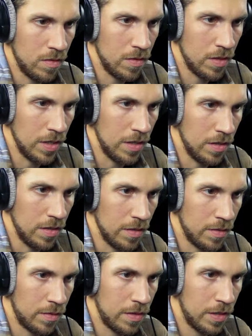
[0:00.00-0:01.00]
Alright,
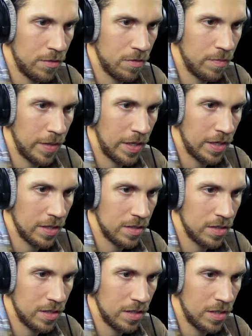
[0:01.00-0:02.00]
I think we're making
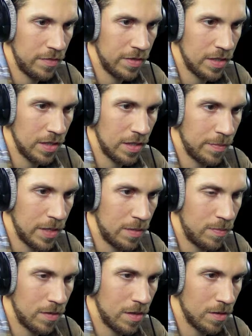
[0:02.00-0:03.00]
significantly better
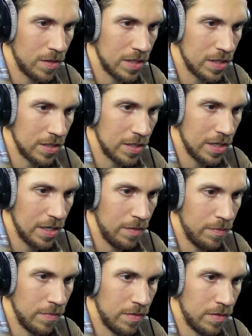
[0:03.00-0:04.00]
progress this
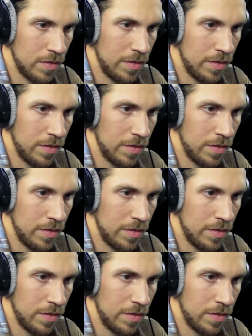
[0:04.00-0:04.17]
time.